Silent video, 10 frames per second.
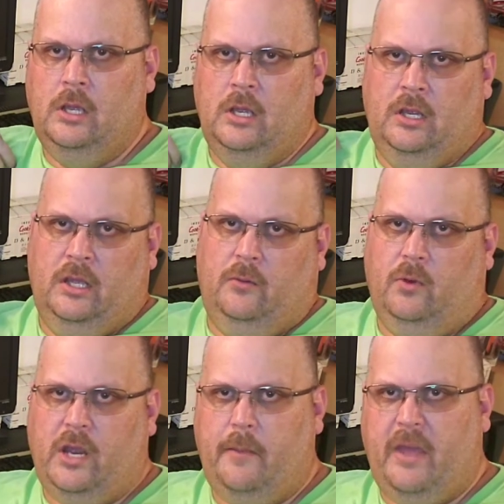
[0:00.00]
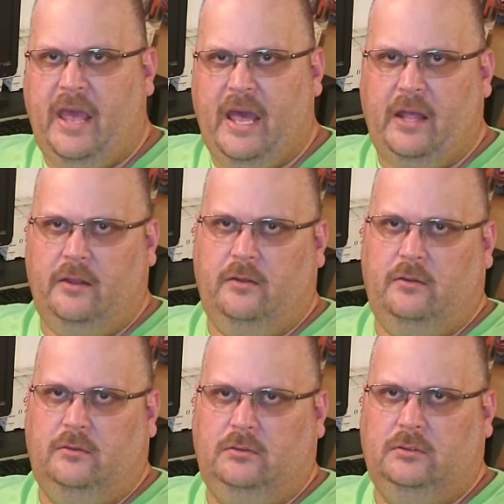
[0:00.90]
Where I'm at,
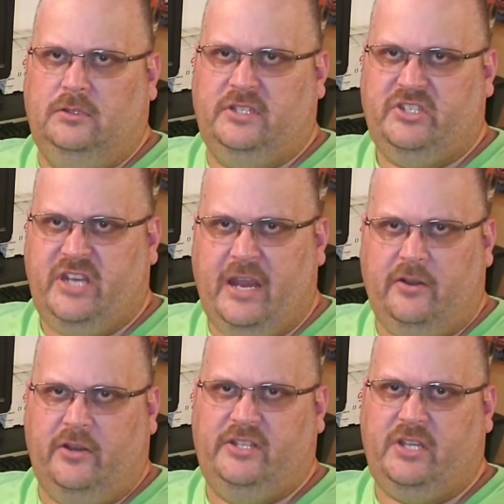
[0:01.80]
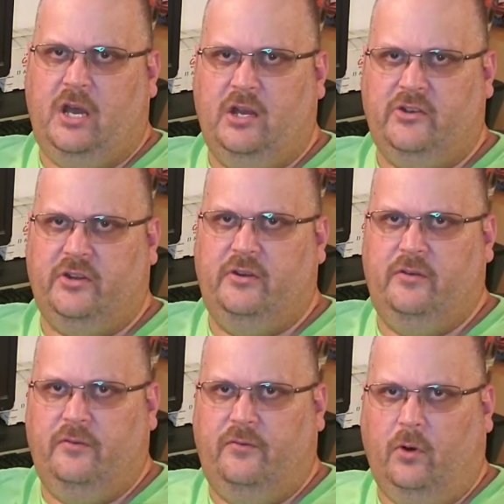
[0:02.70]
the standard is 100
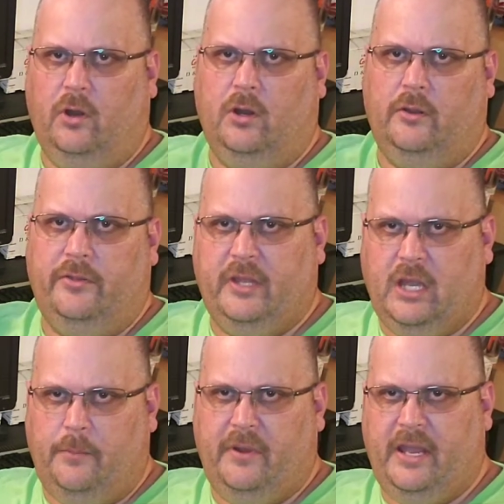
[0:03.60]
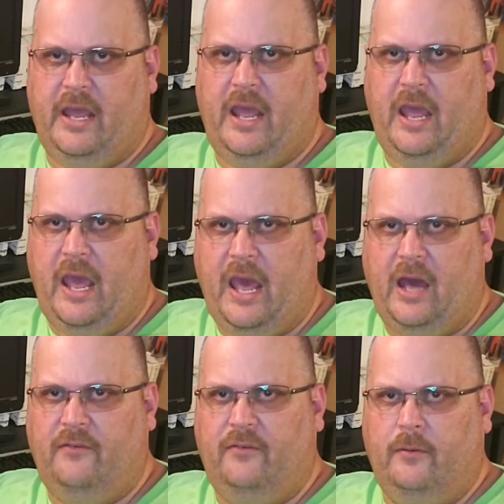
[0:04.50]
for the company I have,
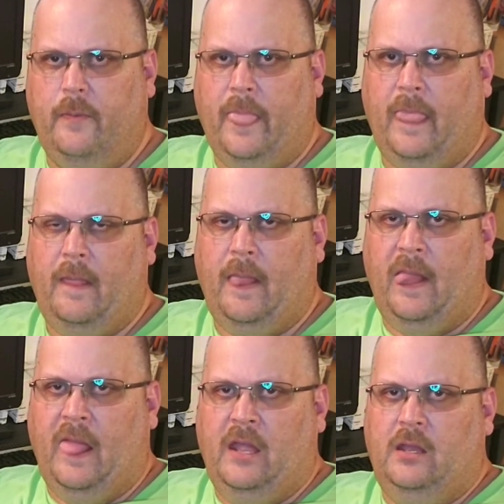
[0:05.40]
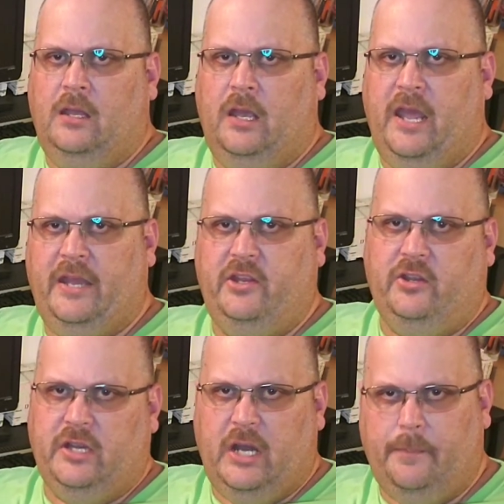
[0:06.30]
and you can
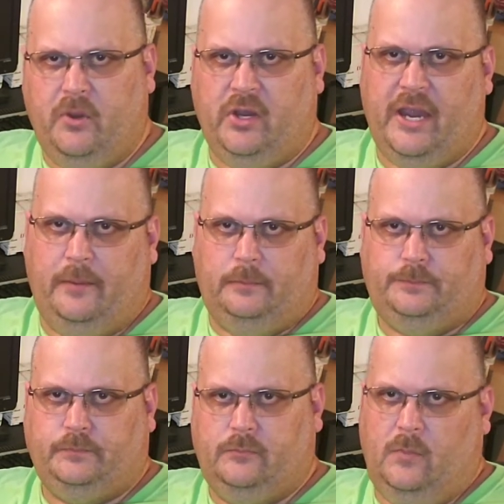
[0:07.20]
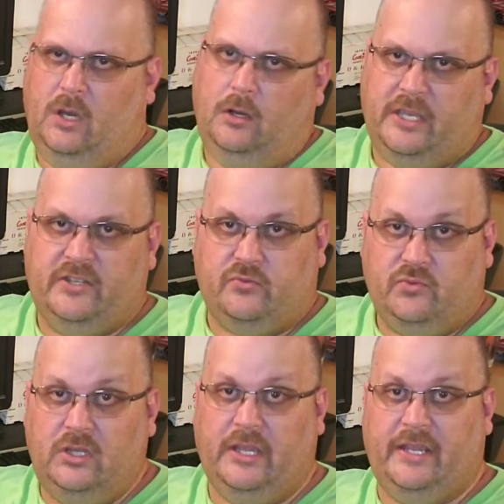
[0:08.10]
upgrade. Well, it gets really
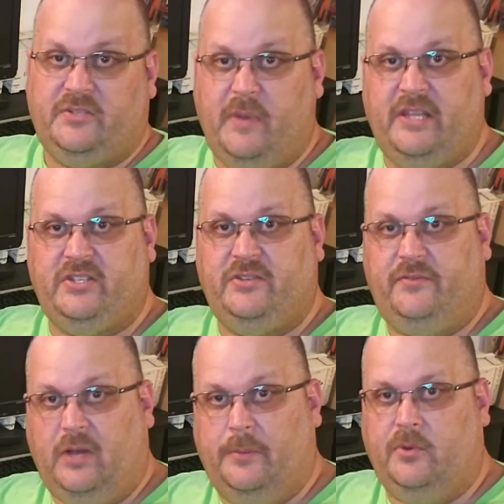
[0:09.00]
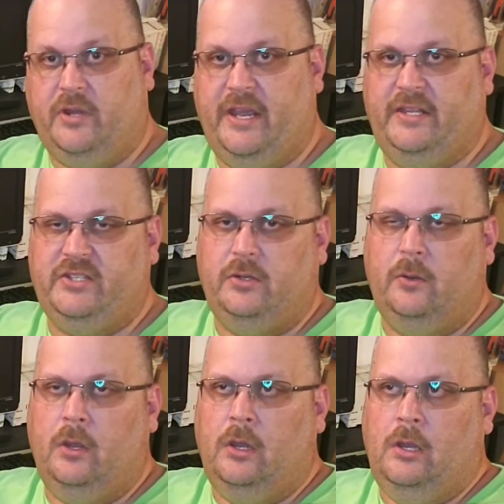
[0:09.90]
expensive upgrades.
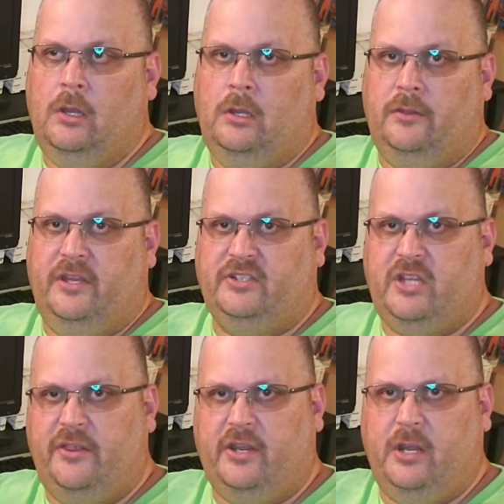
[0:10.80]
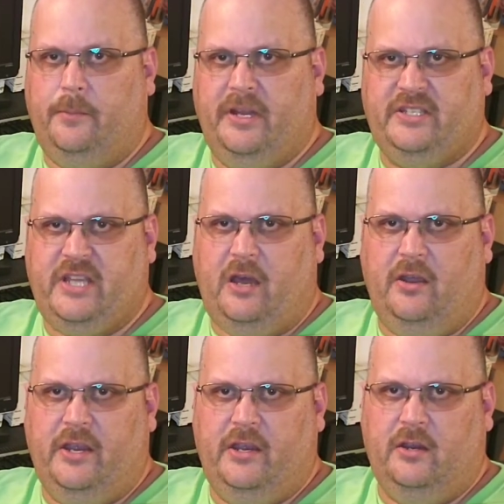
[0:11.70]
There's other companies out
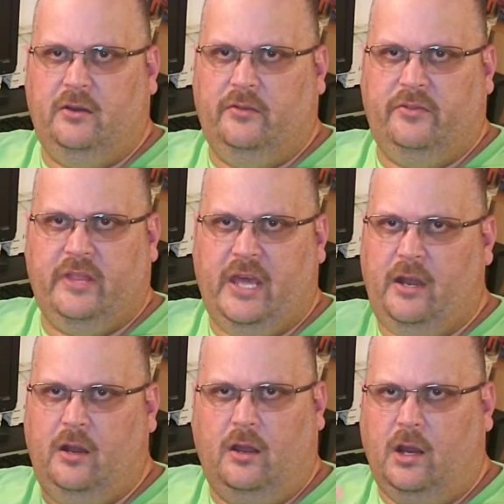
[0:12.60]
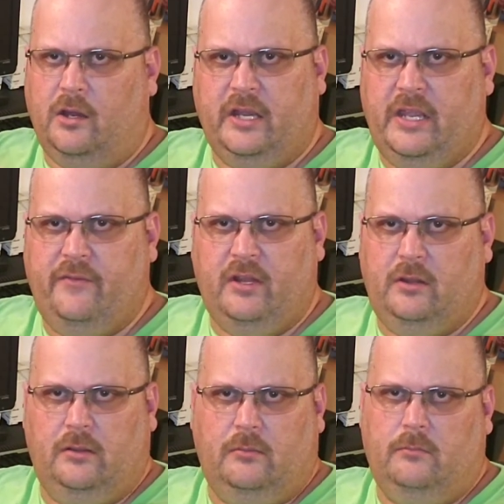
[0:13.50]
here that aren't even
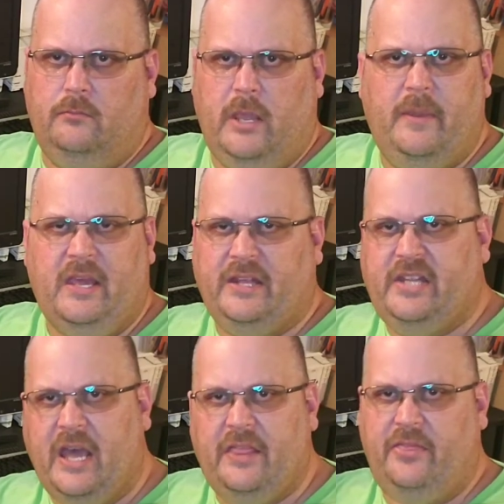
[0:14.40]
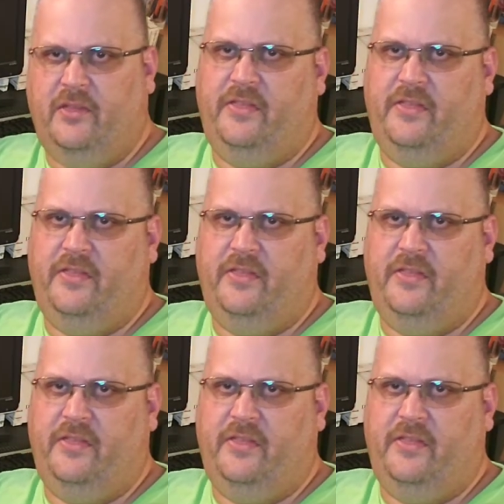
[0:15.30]
maybe a tenth of that